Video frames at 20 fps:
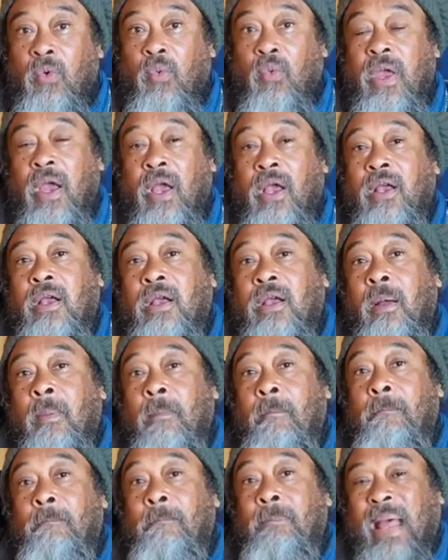We are
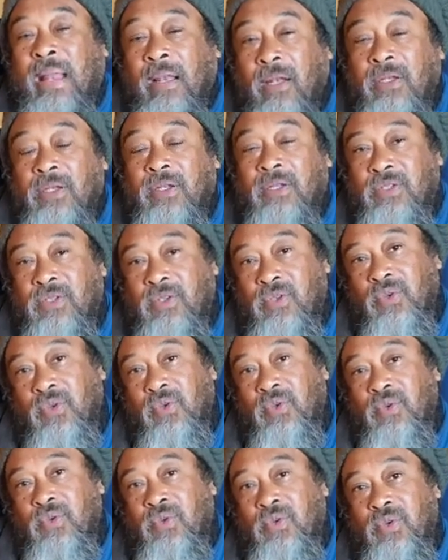compelled
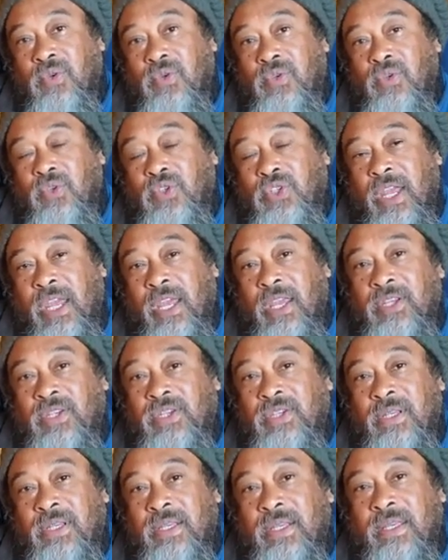to
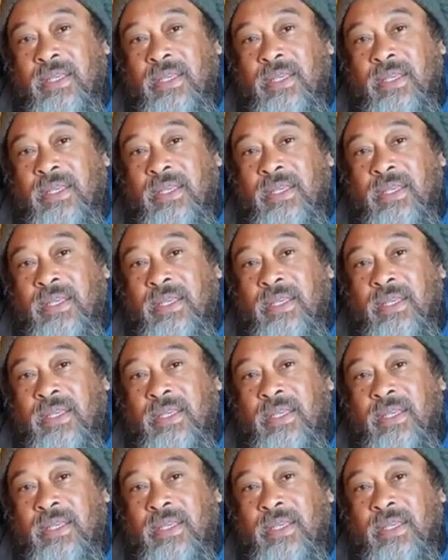change.